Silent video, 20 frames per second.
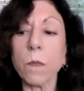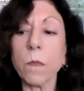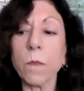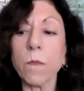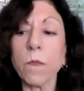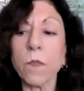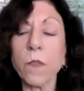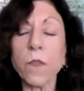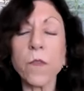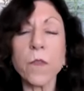
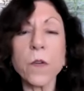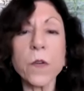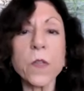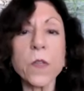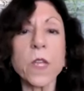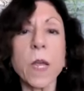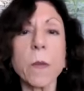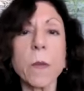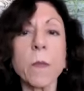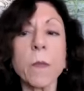for the
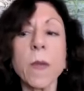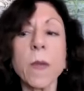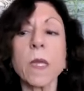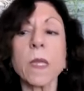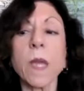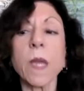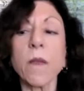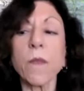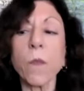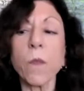first time in my
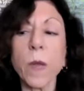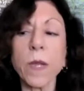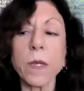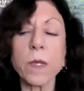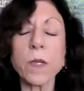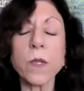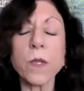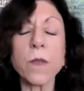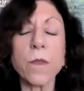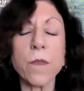life, went
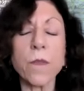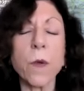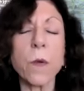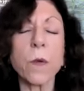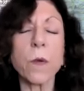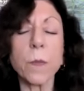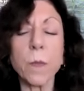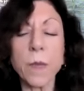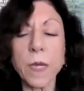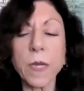to the
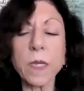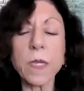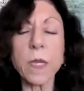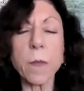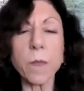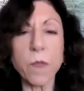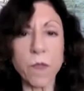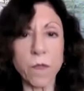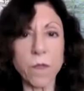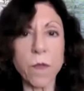phone and picked
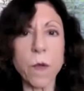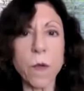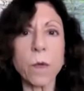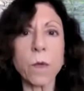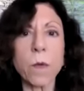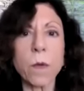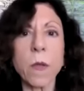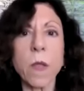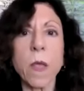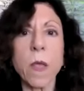up the
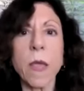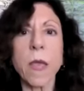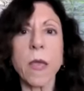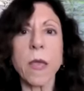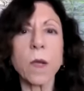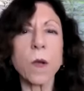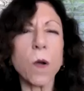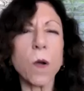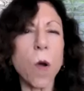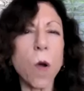phone
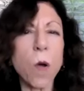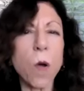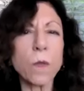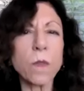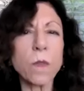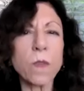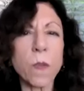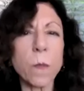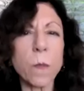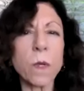and
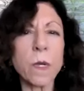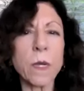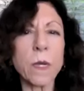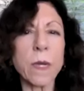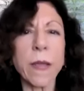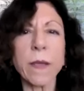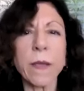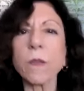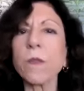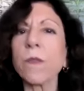called someone and
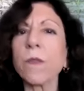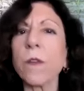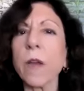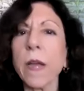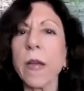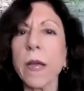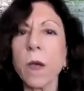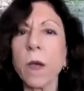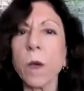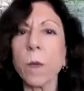asked for
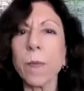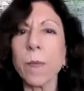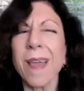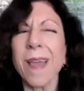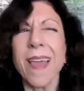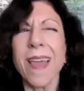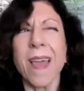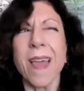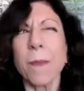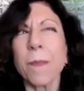help.
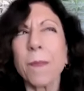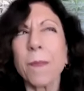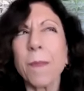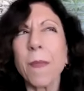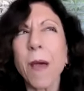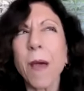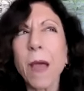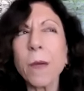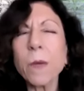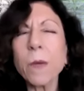
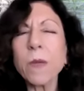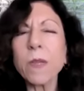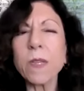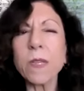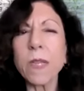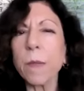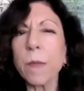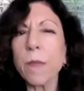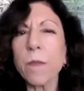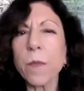I was the
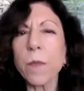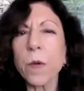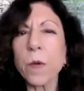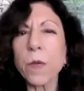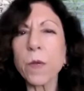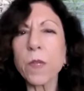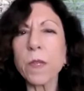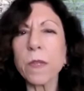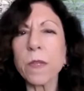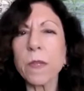type of
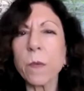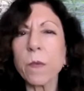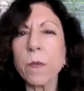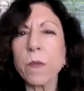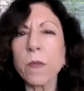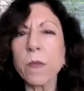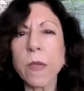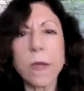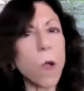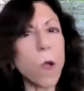person that
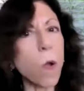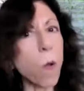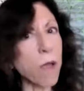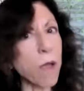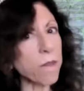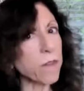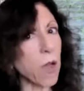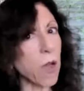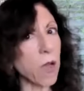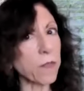was like, oh,
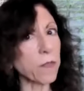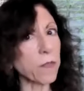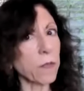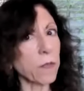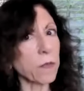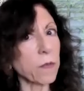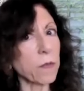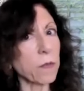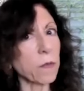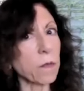I've got
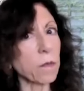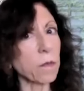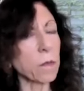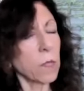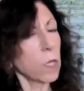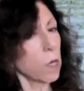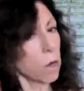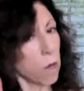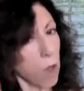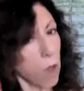this,
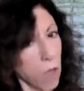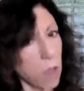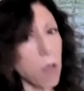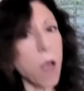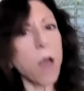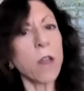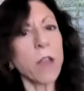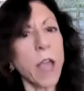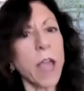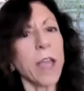
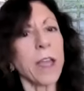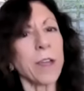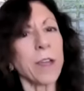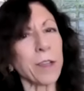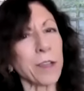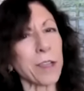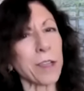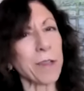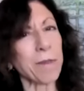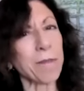I'll
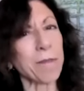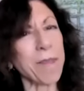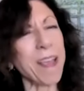handle it.